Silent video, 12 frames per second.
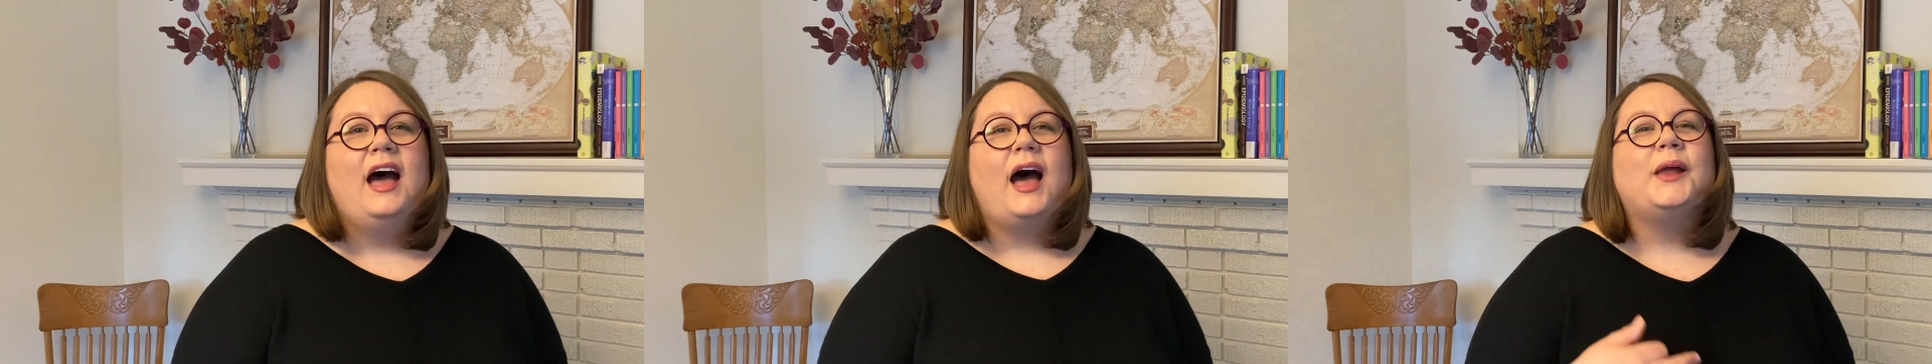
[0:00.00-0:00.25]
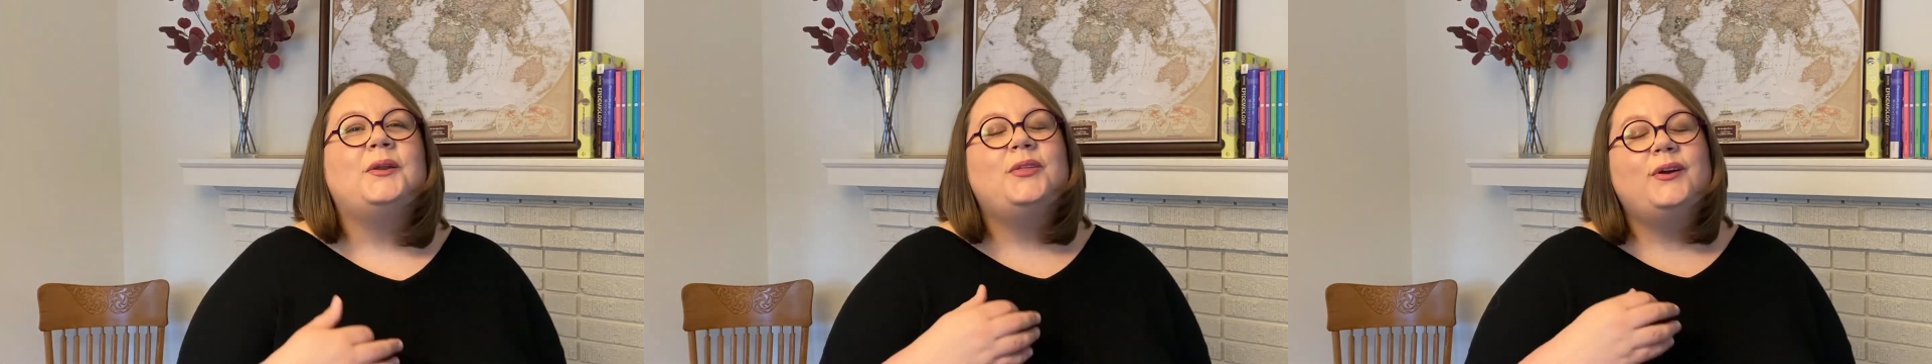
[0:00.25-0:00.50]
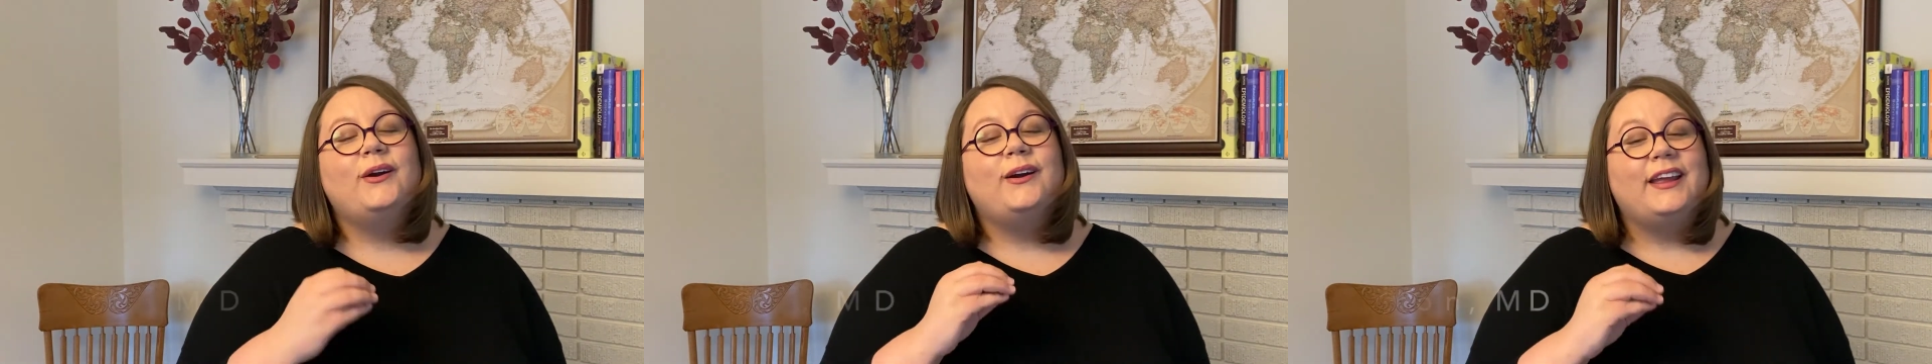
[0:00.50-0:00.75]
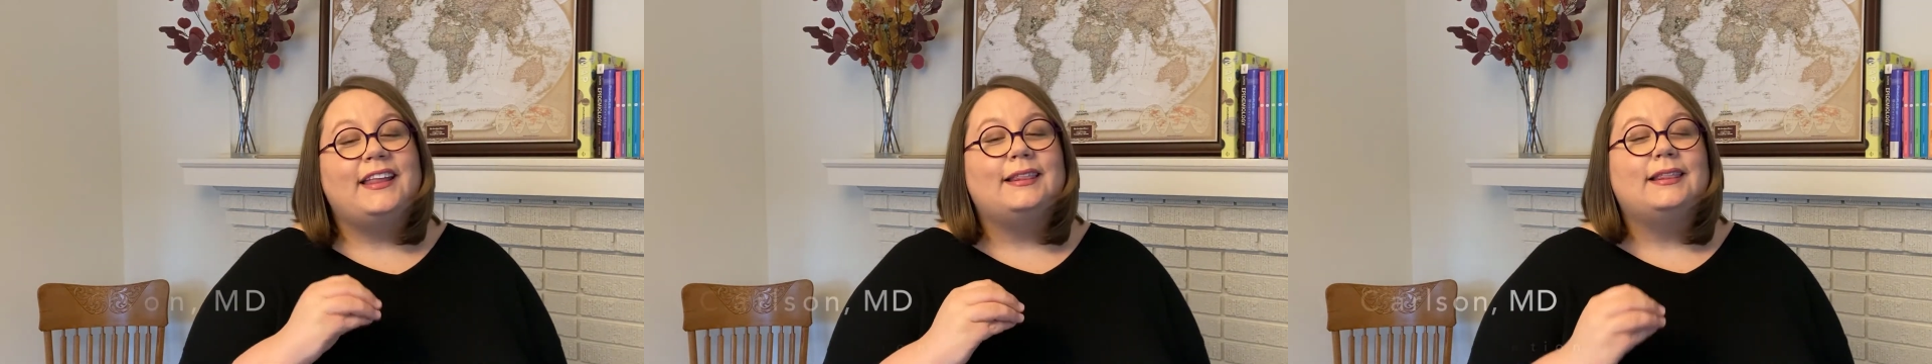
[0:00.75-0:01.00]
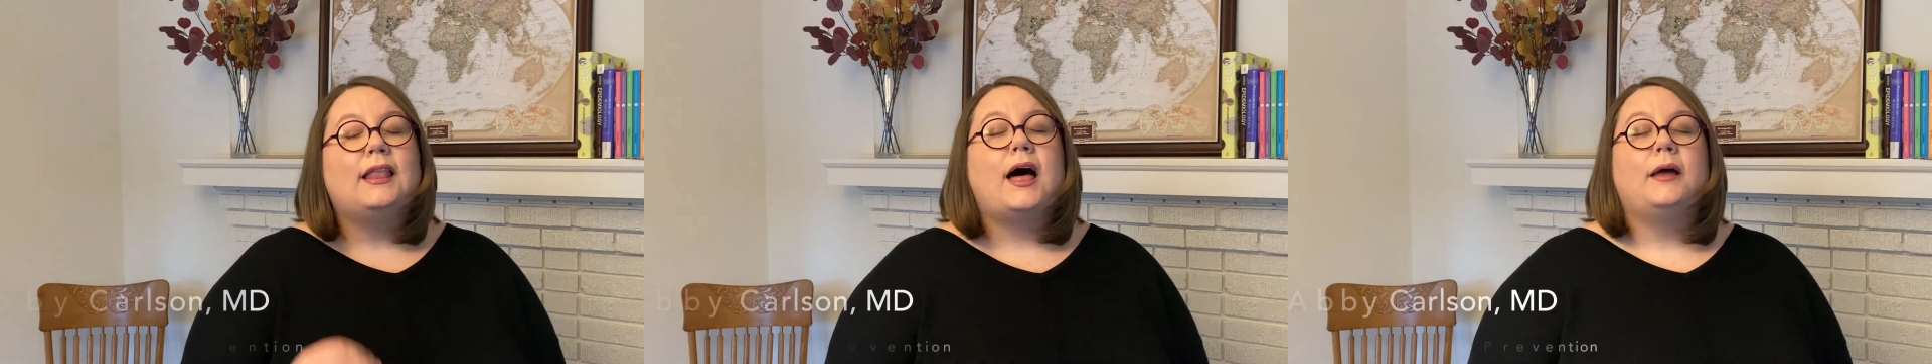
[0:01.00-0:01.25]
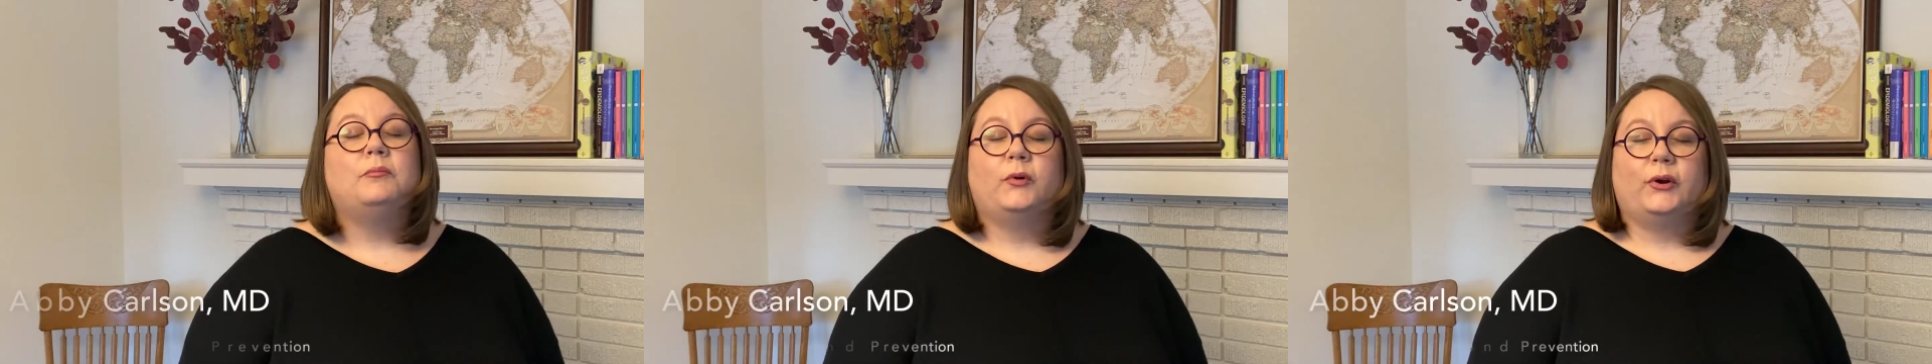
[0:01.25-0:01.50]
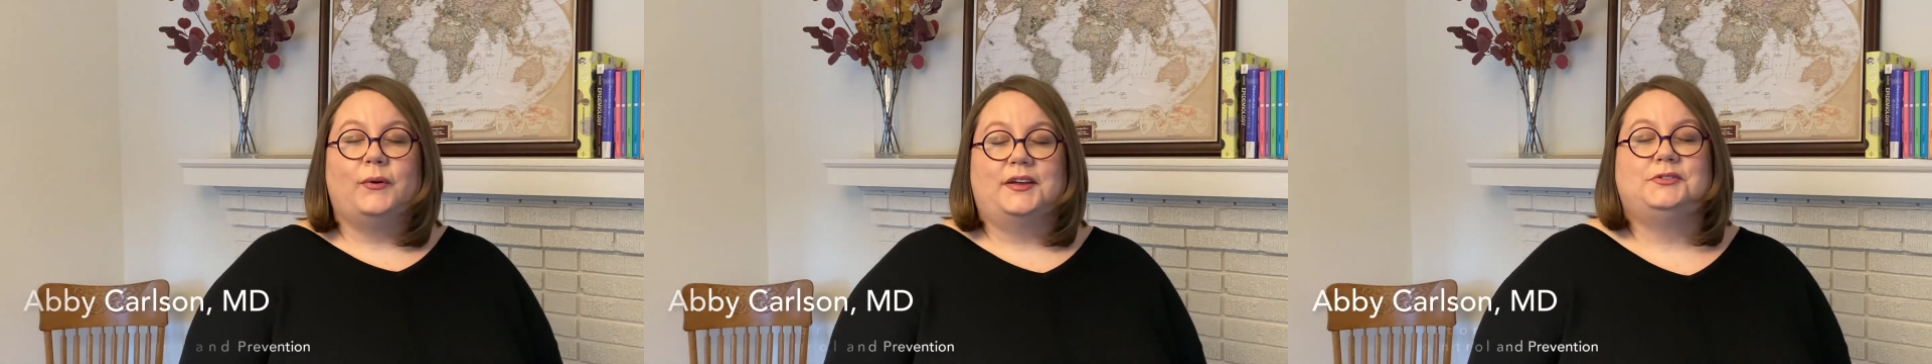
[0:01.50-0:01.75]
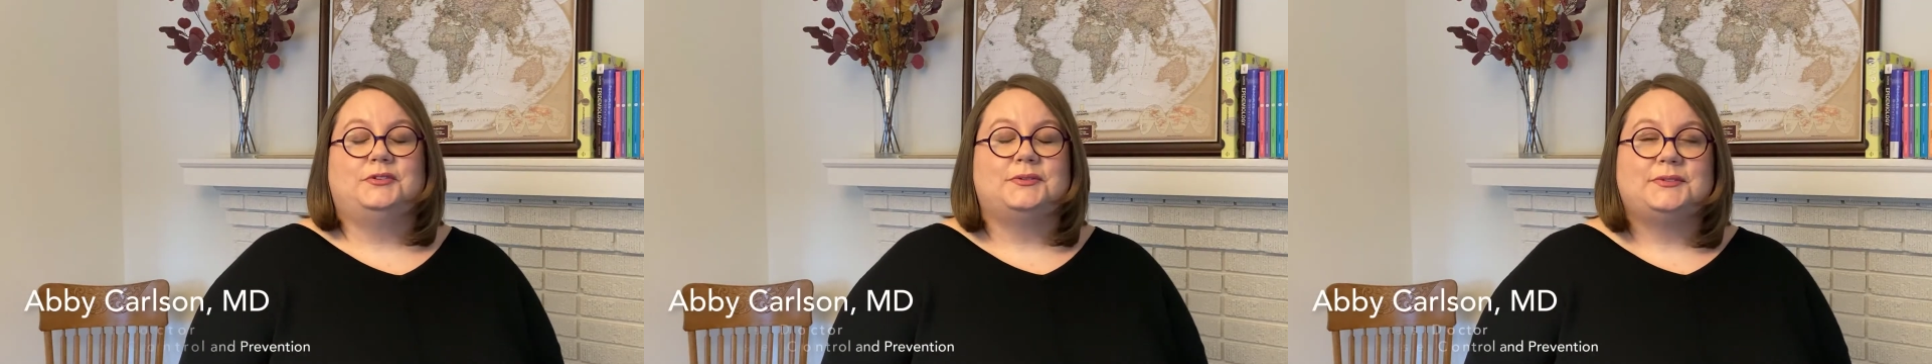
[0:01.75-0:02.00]
I know there are a lot more
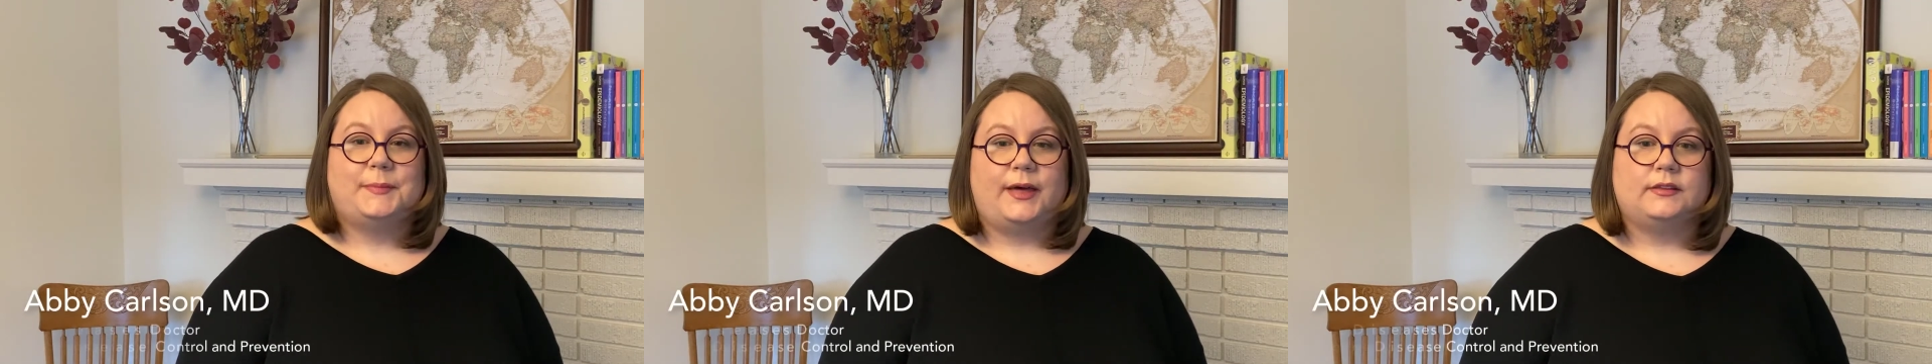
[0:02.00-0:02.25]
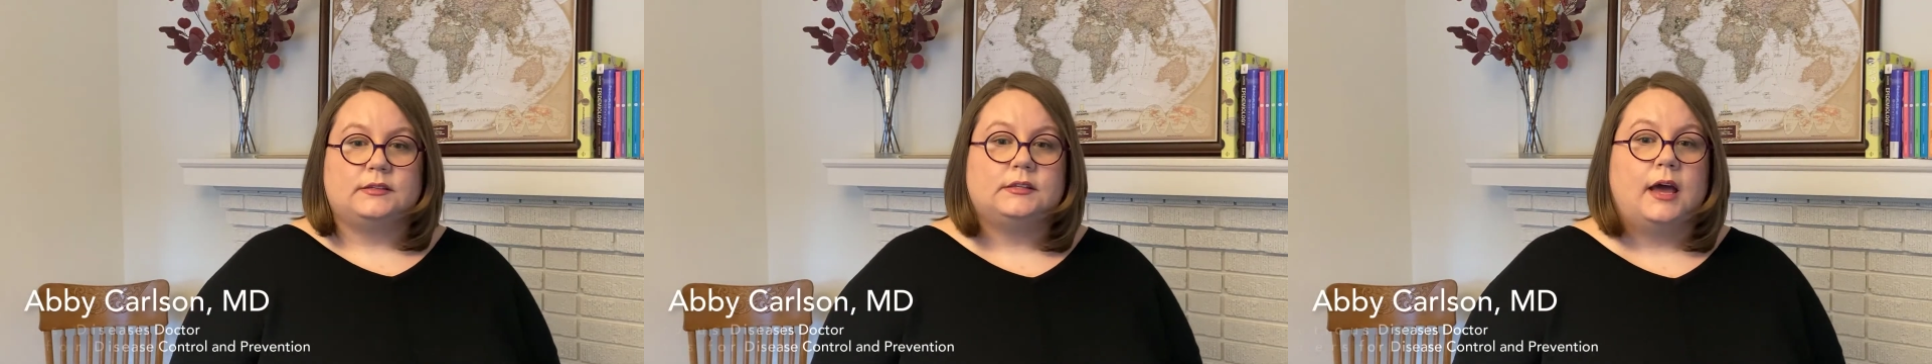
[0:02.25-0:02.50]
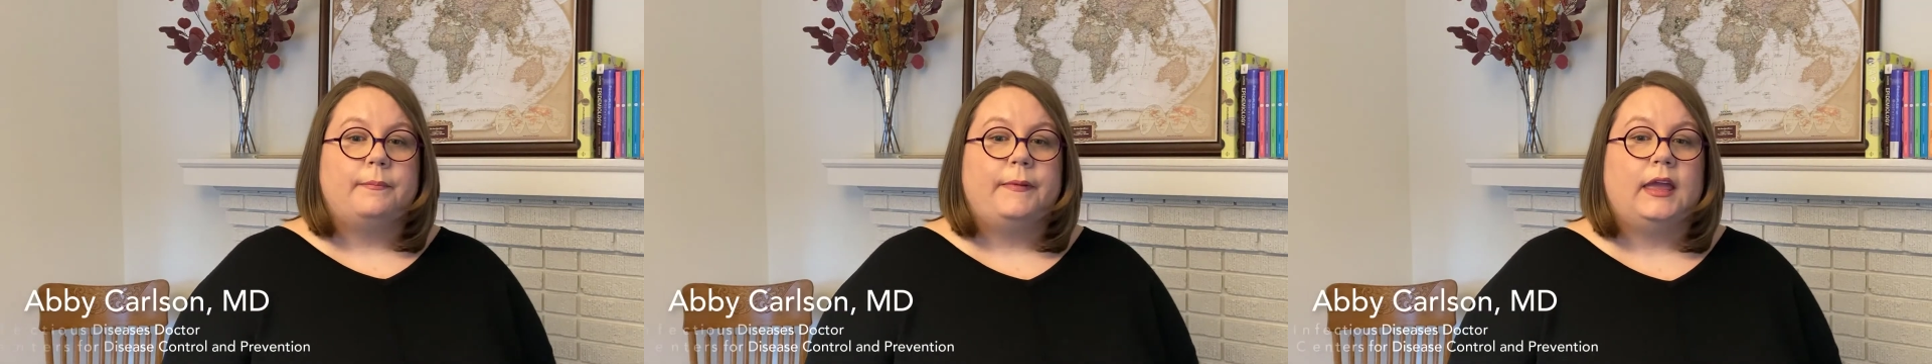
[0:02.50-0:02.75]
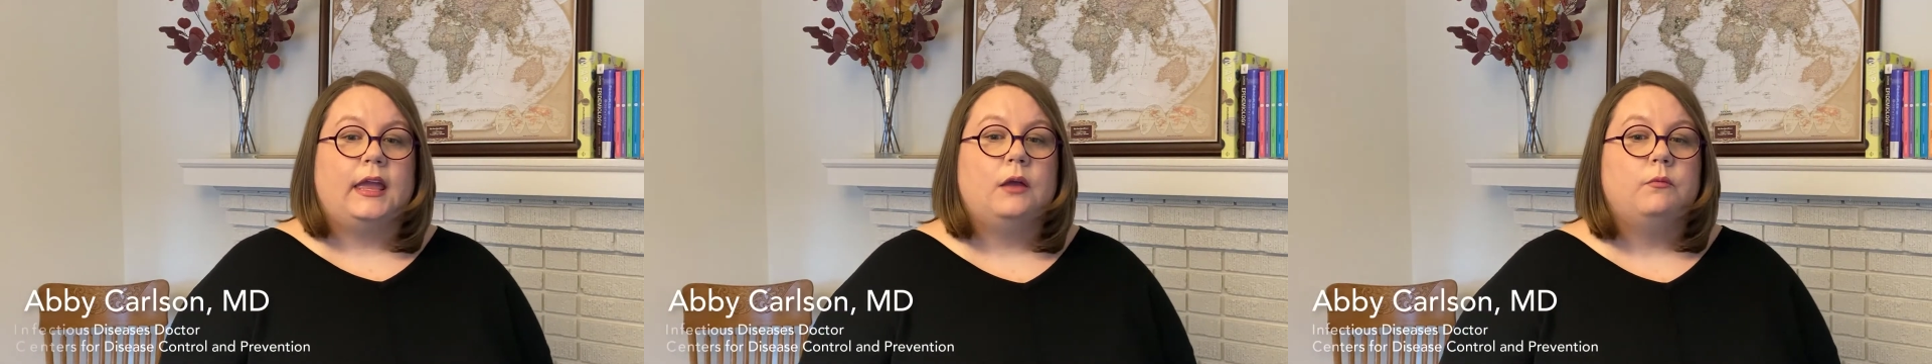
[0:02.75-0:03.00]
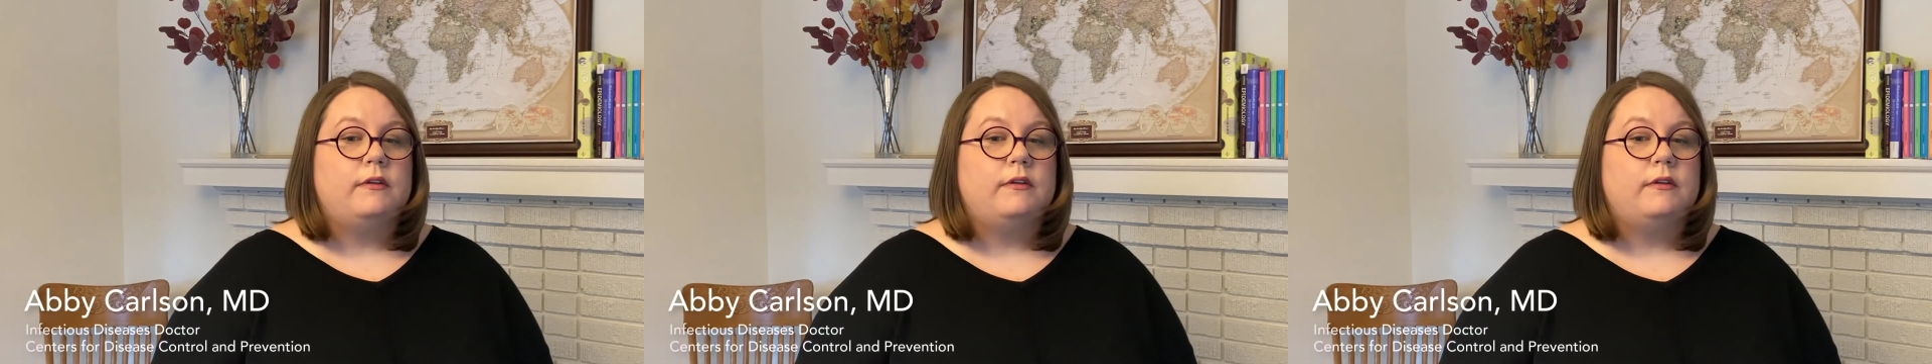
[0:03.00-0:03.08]
questions about this topic.